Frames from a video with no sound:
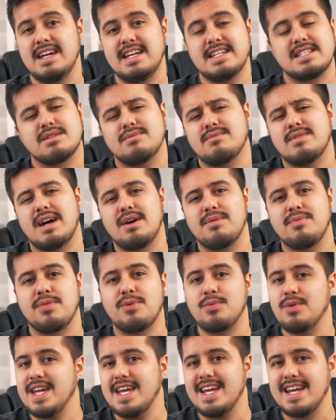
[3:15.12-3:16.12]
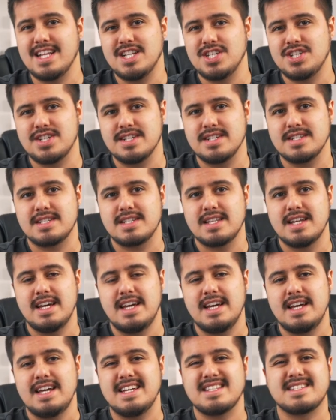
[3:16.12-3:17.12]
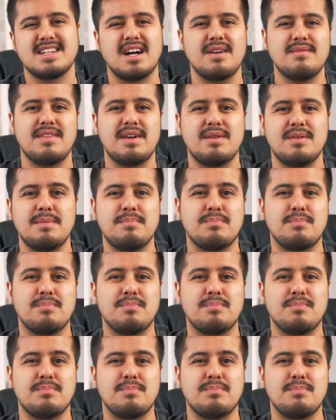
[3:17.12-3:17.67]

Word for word: it's around 3 inches, it's not very